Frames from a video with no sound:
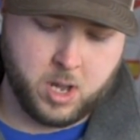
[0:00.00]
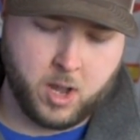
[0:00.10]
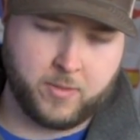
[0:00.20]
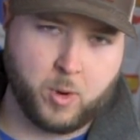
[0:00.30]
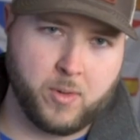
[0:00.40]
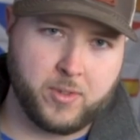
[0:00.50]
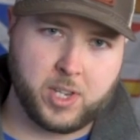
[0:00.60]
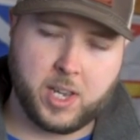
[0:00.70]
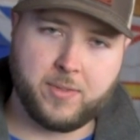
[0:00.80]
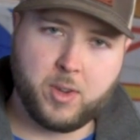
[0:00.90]
of course,
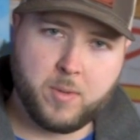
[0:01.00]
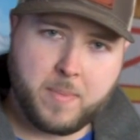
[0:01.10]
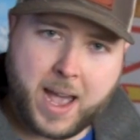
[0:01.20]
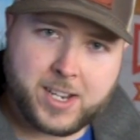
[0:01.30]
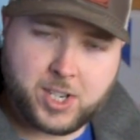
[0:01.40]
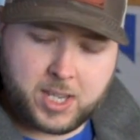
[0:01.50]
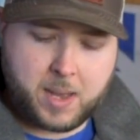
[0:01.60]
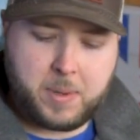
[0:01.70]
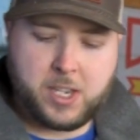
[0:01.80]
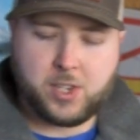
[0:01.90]
if you imagine
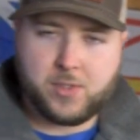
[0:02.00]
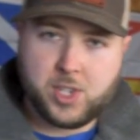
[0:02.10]
that piece of